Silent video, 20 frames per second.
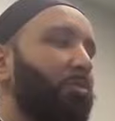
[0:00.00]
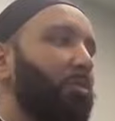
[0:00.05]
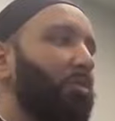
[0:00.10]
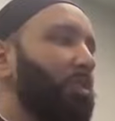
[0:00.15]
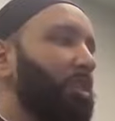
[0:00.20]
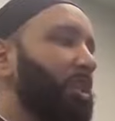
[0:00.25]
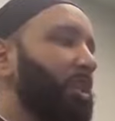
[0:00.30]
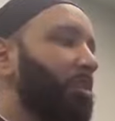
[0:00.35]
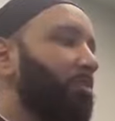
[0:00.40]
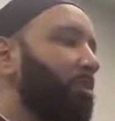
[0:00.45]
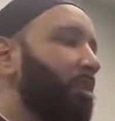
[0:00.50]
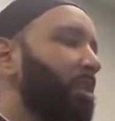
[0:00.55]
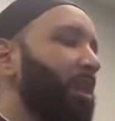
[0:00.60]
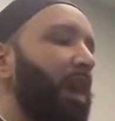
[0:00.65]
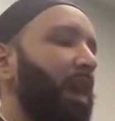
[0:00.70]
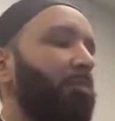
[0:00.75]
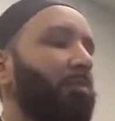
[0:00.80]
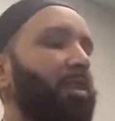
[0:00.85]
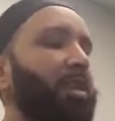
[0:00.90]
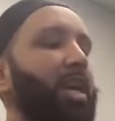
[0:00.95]
mercy upon
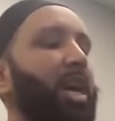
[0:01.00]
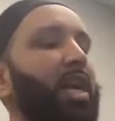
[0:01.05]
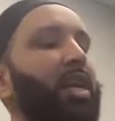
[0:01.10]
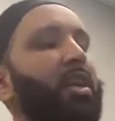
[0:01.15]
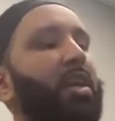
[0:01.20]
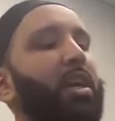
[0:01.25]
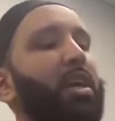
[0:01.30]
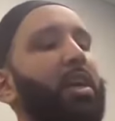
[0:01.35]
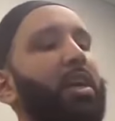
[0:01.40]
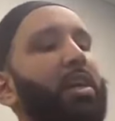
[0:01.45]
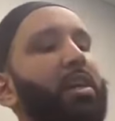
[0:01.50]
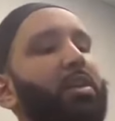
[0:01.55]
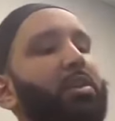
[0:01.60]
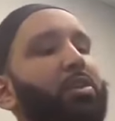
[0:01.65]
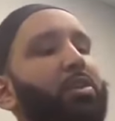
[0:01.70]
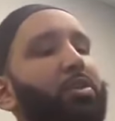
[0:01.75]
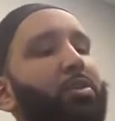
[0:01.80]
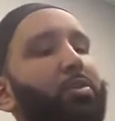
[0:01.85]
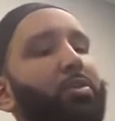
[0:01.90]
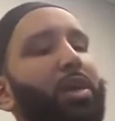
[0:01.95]
our dead,
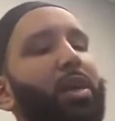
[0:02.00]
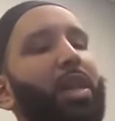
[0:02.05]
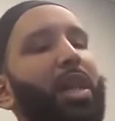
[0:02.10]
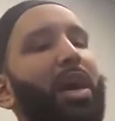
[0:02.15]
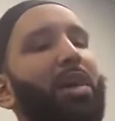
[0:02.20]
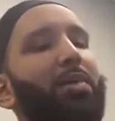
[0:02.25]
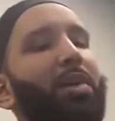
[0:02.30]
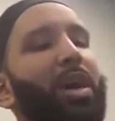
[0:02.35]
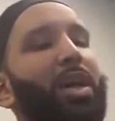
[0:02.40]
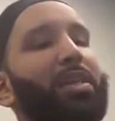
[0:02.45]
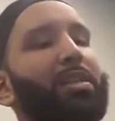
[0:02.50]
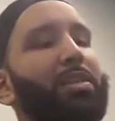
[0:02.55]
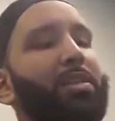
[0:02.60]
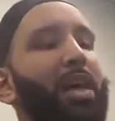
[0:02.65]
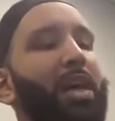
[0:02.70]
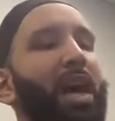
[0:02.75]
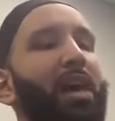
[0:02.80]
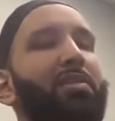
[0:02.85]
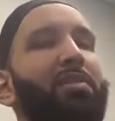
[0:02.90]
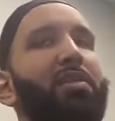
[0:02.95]
to allow us
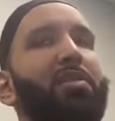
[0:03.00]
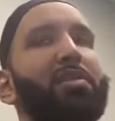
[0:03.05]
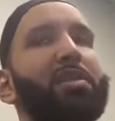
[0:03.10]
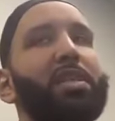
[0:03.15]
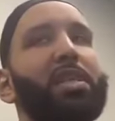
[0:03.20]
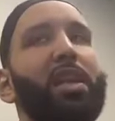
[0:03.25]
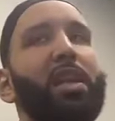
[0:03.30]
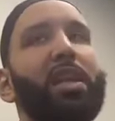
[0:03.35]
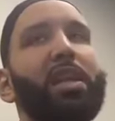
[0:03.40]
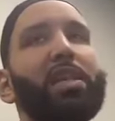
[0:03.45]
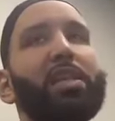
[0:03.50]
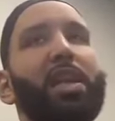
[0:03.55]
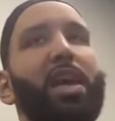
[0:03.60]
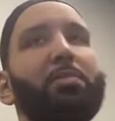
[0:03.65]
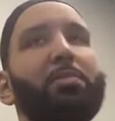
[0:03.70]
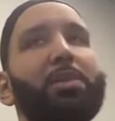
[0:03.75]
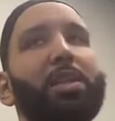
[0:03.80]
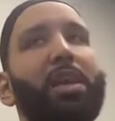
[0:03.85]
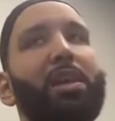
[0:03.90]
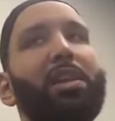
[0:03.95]
to have husn al
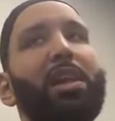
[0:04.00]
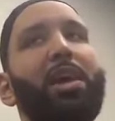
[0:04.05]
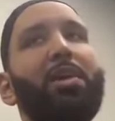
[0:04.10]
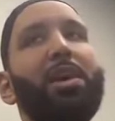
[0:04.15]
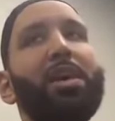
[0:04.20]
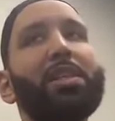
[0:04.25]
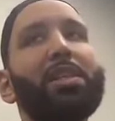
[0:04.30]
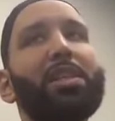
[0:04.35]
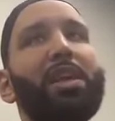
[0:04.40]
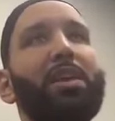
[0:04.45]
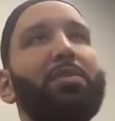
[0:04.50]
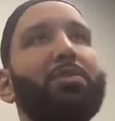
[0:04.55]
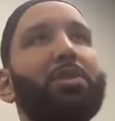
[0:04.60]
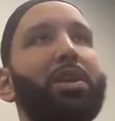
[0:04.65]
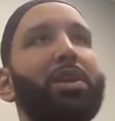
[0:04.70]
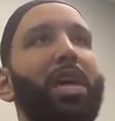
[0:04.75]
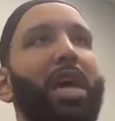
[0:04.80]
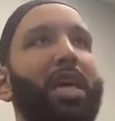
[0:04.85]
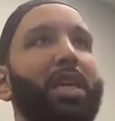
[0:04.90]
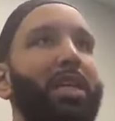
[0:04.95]
khitam, to allow us to have
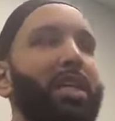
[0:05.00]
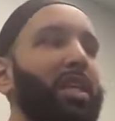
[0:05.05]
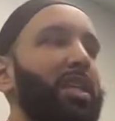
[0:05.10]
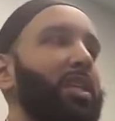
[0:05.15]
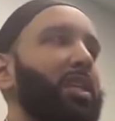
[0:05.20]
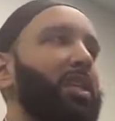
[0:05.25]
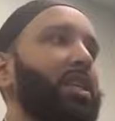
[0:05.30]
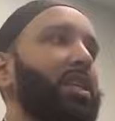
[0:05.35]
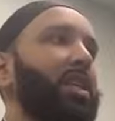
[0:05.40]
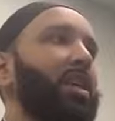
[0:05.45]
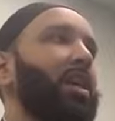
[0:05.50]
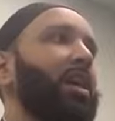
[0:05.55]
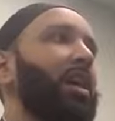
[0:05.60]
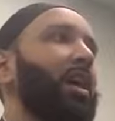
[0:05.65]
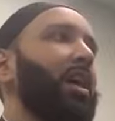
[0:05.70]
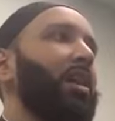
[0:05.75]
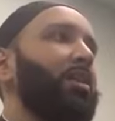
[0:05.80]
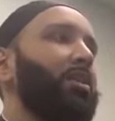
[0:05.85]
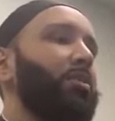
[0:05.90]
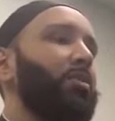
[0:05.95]
good endings,
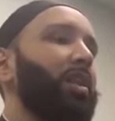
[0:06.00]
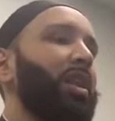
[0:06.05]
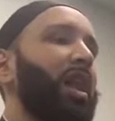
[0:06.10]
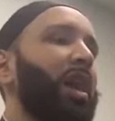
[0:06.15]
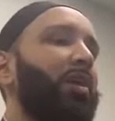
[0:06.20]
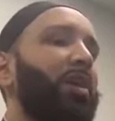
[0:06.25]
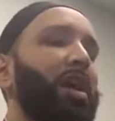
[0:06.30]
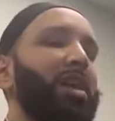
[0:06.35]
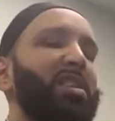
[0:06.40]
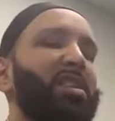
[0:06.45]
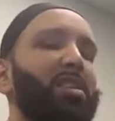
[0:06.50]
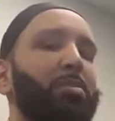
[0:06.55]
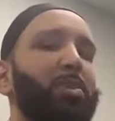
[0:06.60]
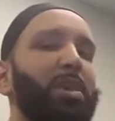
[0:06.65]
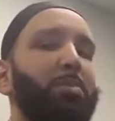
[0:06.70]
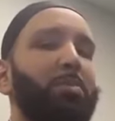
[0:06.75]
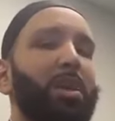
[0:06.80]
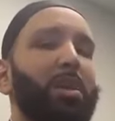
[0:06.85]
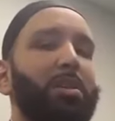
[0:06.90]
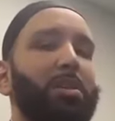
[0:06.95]
and to allow us to
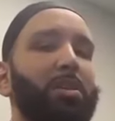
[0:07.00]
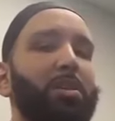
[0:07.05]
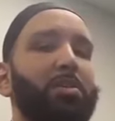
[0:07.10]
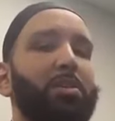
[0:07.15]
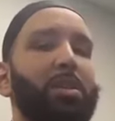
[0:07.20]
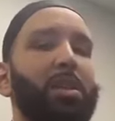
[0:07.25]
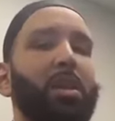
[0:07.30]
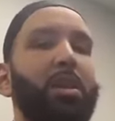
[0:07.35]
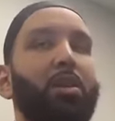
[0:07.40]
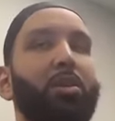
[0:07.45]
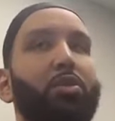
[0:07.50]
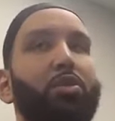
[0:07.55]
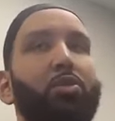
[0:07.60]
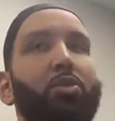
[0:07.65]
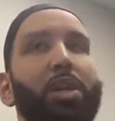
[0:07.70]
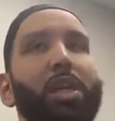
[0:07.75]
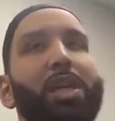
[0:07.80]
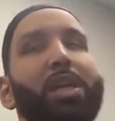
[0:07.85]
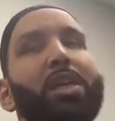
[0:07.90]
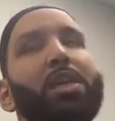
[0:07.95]
be amongst those that are
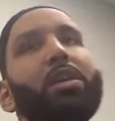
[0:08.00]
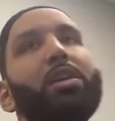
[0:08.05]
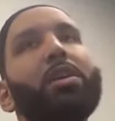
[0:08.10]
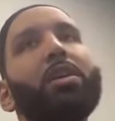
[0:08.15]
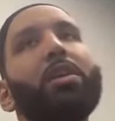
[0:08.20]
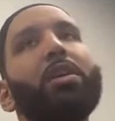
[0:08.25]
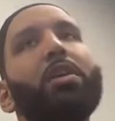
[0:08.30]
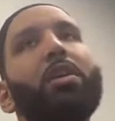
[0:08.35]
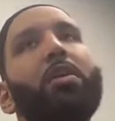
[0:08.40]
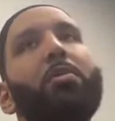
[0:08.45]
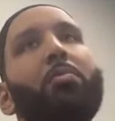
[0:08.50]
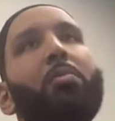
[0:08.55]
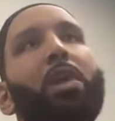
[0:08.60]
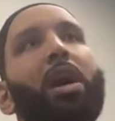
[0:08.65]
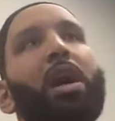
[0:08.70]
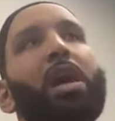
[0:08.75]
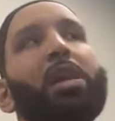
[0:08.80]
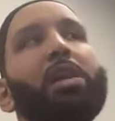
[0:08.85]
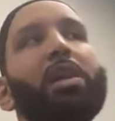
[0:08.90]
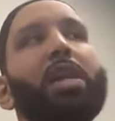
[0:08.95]
greeted
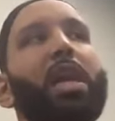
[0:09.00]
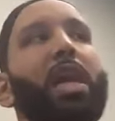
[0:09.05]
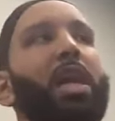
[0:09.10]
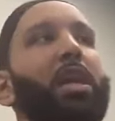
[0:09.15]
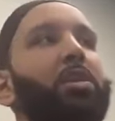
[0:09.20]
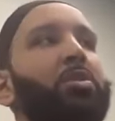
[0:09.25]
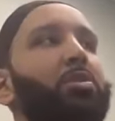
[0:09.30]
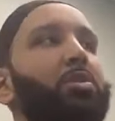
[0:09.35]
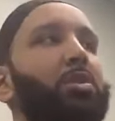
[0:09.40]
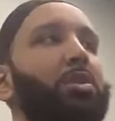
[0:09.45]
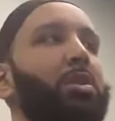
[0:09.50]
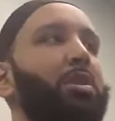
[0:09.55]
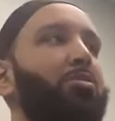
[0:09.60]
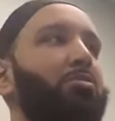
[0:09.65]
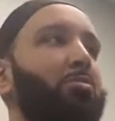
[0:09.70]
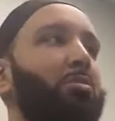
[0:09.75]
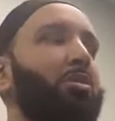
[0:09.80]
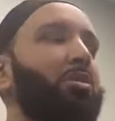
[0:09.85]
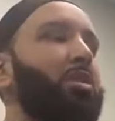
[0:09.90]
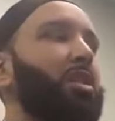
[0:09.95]
by the angels of
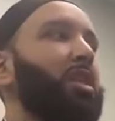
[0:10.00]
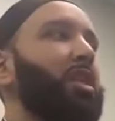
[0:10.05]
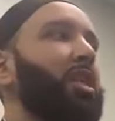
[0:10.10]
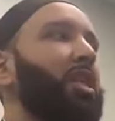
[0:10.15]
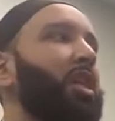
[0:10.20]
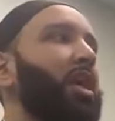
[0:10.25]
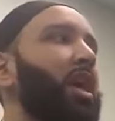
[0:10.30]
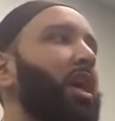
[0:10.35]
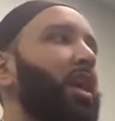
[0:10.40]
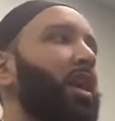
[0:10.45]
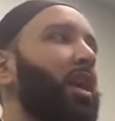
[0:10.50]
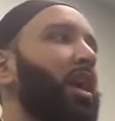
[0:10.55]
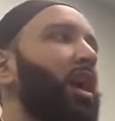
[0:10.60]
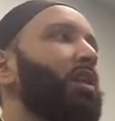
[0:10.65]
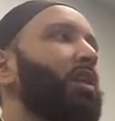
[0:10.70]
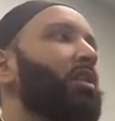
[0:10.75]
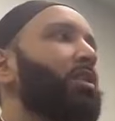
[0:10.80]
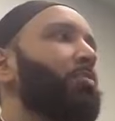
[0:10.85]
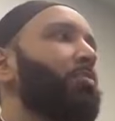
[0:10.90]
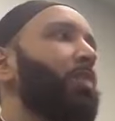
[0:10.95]
mercy and
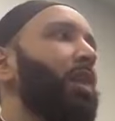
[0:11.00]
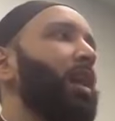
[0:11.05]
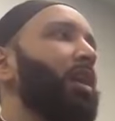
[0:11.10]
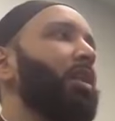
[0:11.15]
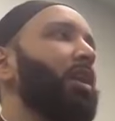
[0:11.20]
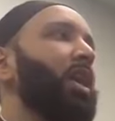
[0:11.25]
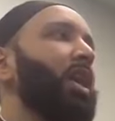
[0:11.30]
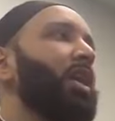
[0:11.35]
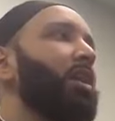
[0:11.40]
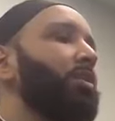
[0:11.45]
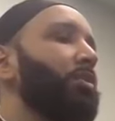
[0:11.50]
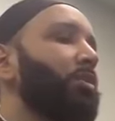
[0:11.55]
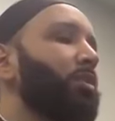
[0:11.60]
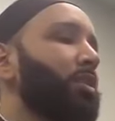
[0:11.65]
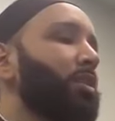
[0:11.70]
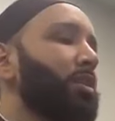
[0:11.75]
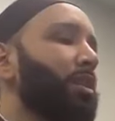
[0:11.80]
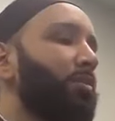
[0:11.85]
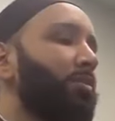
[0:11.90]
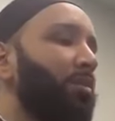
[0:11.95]
not by the
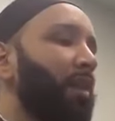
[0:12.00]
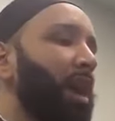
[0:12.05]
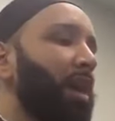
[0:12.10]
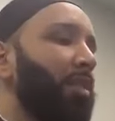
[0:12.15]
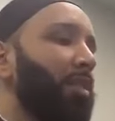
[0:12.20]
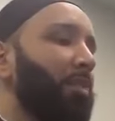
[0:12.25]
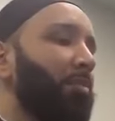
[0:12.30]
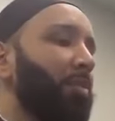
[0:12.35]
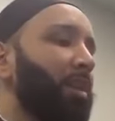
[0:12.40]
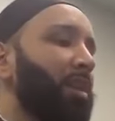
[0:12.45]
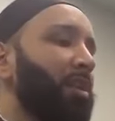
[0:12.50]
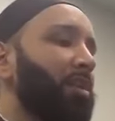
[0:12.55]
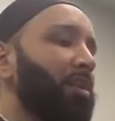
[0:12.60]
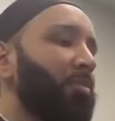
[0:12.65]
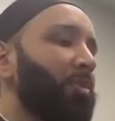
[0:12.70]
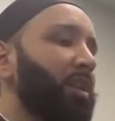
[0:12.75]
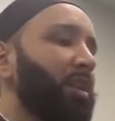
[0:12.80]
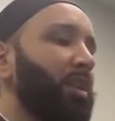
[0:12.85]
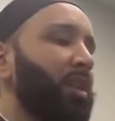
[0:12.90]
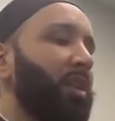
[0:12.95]
angels of wrath and
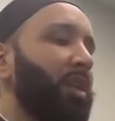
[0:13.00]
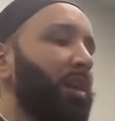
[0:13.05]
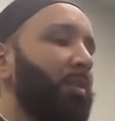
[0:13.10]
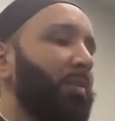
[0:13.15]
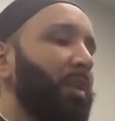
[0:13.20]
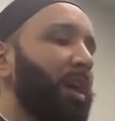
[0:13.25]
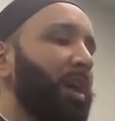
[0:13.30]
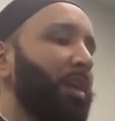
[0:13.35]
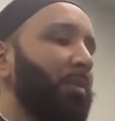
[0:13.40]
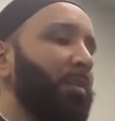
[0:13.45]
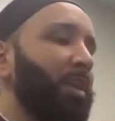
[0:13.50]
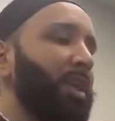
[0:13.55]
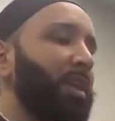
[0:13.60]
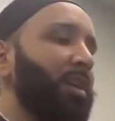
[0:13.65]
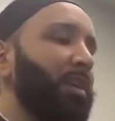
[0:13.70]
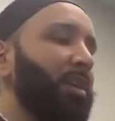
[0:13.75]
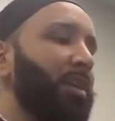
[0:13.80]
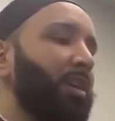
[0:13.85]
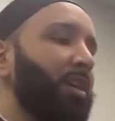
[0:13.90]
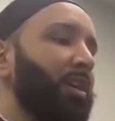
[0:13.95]
punishment. Allahumma
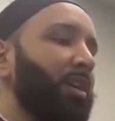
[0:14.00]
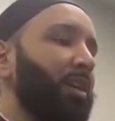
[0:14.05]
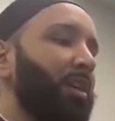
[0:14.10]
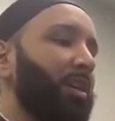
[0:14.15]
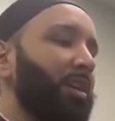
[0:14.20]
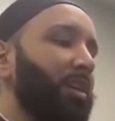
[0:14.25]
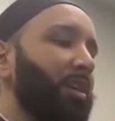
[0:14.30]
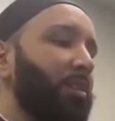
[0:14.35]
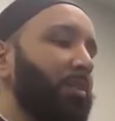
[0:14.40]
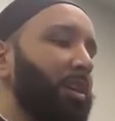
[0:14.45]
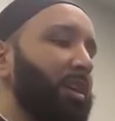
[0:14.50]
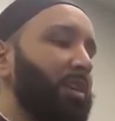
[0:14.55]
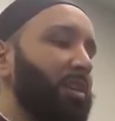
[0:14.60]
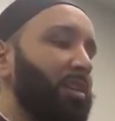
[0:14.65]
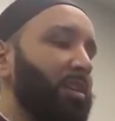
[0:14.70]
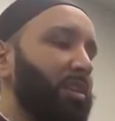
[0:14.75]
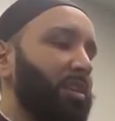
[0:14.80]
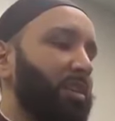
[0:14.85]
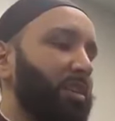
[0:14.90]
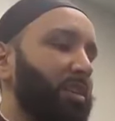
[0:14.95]
ameen.
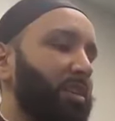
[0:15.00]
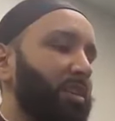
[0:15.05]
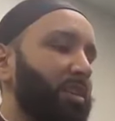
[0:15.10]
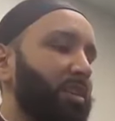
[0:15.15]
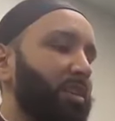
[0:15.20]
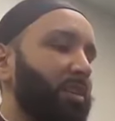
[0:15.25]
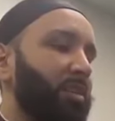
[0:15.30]
Questions?